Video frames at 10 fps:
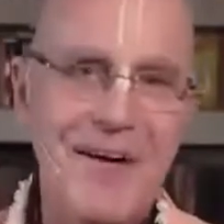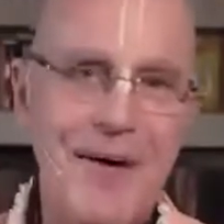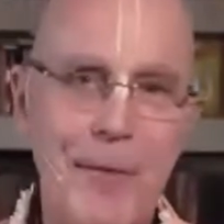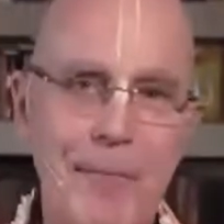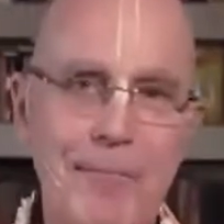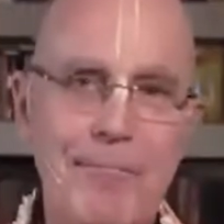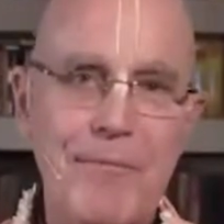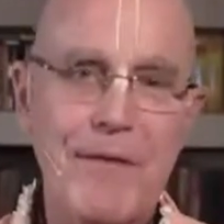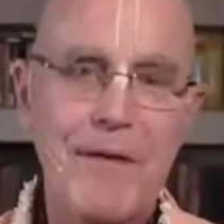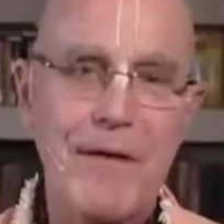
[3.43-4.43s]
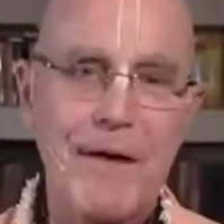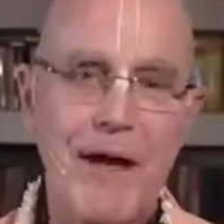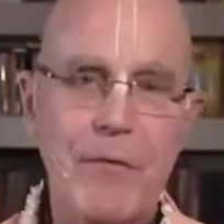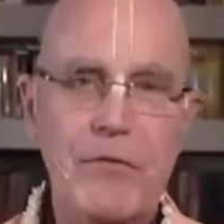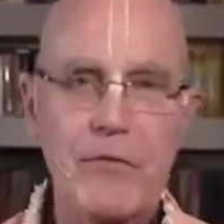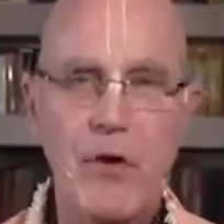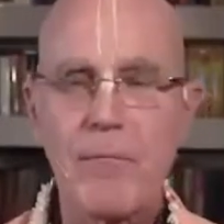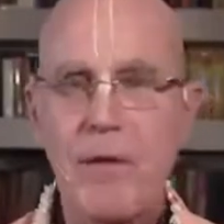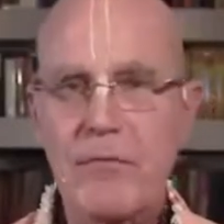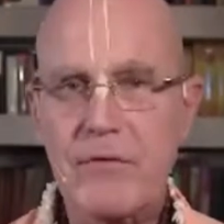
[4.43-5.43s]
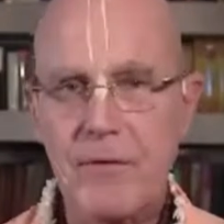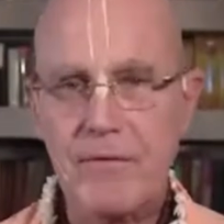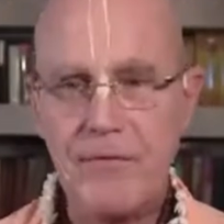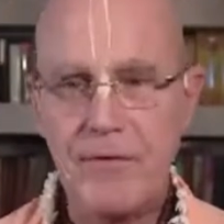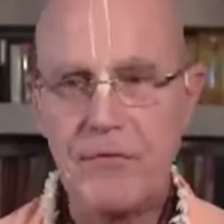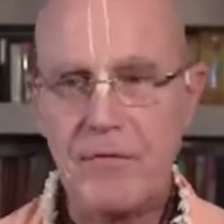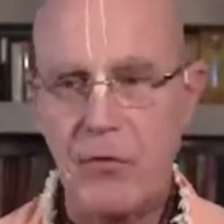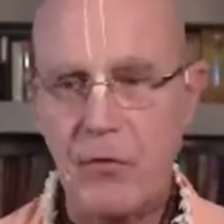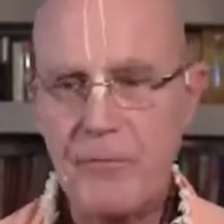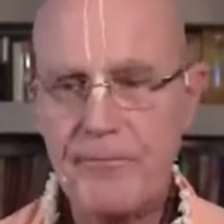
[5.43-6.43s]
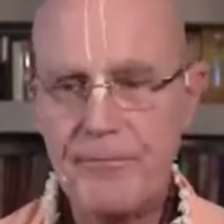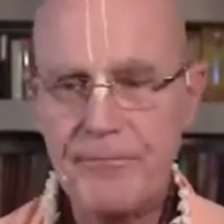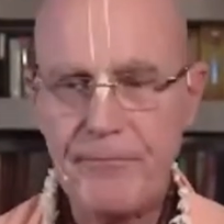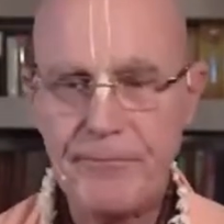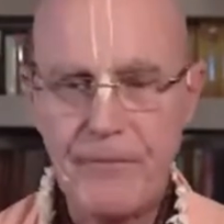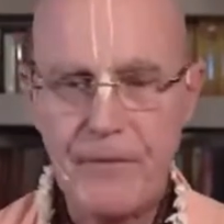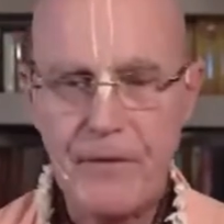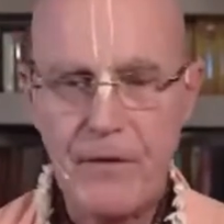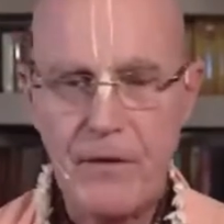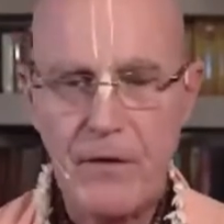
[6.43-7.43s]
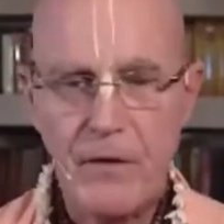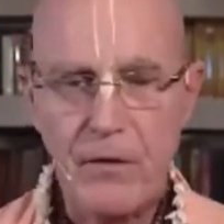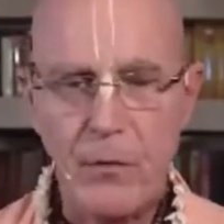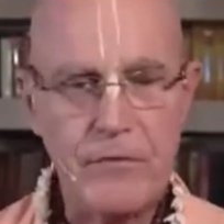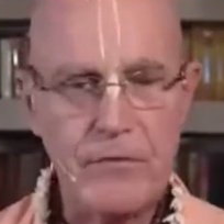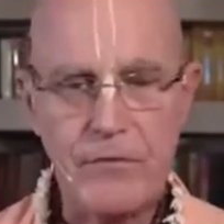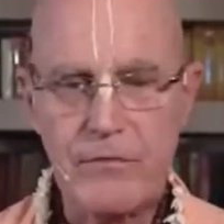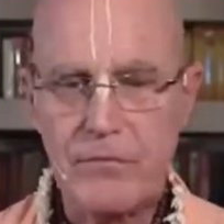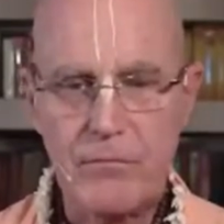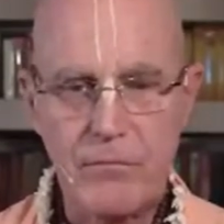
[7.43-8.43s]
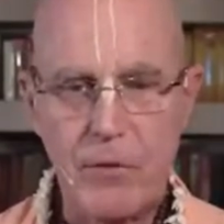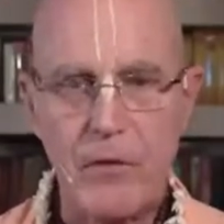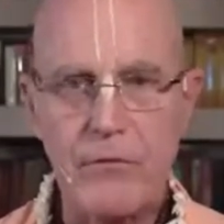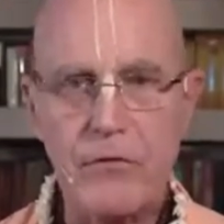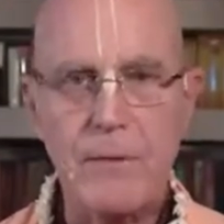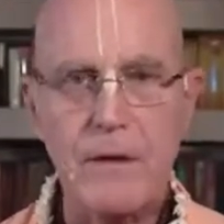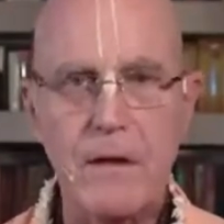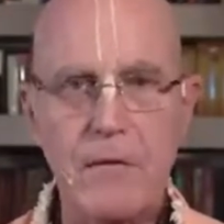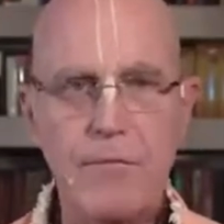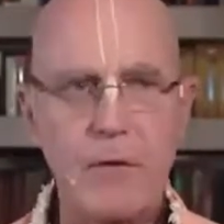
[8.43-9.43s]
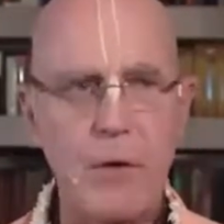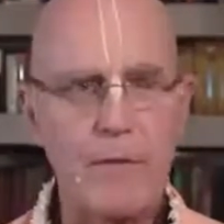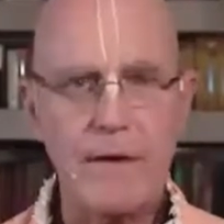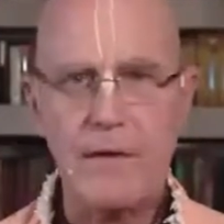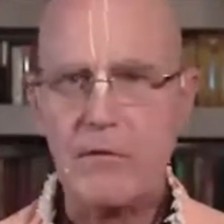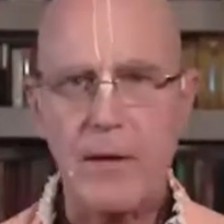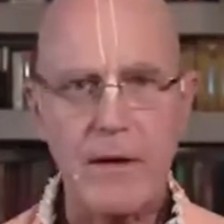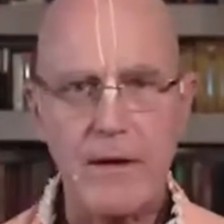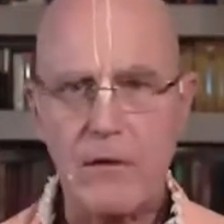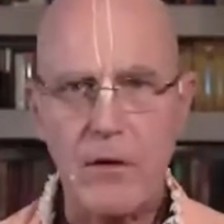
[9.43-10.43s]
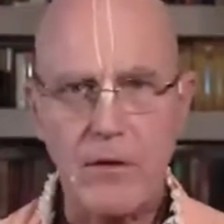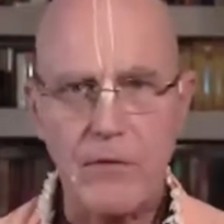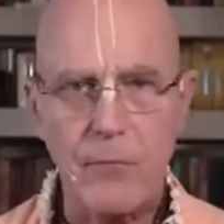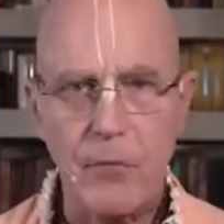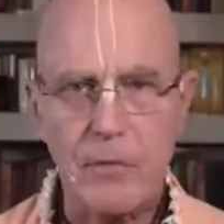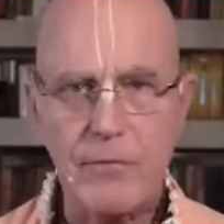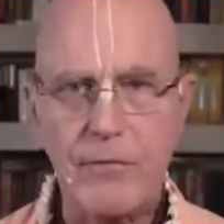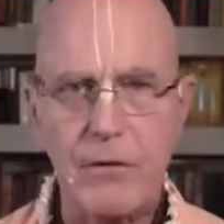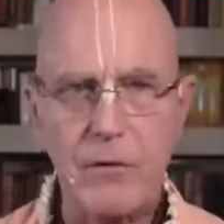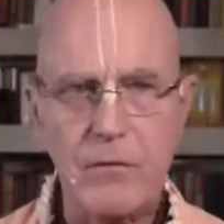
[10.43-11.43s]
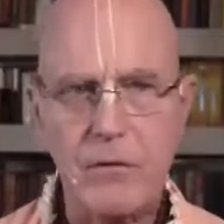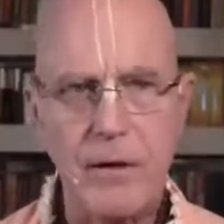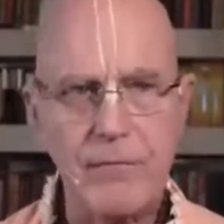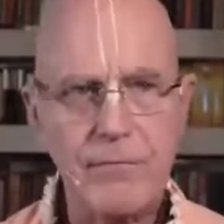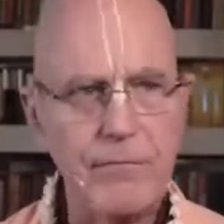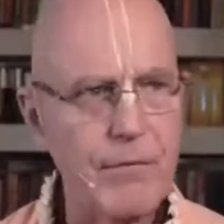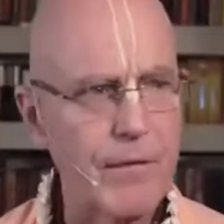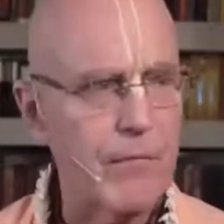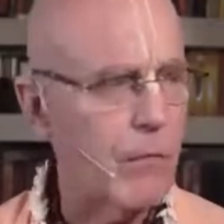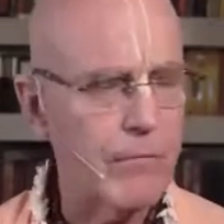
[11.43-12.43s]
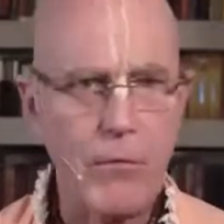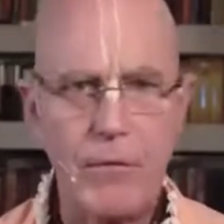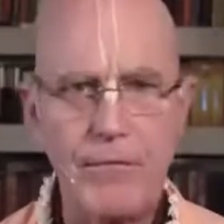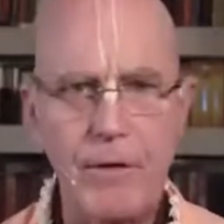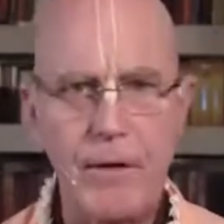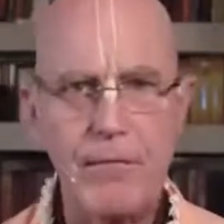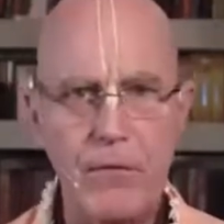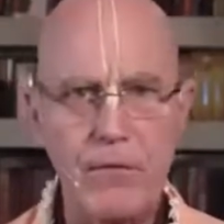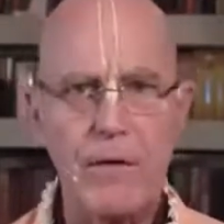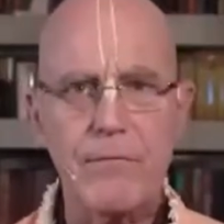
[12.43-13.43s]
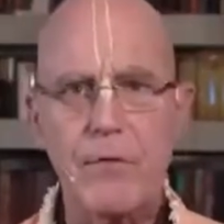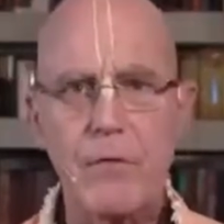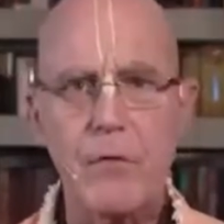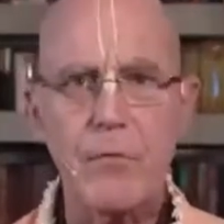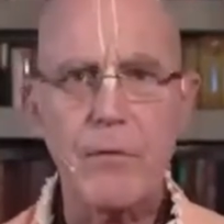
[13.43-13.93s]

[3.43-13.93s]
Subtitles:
And this Janmastami festival, which is, well, just beginning for you. I think it's about 8 o'clock in the morning for you. It's about, I think, 4 or 5 here in the afternoon.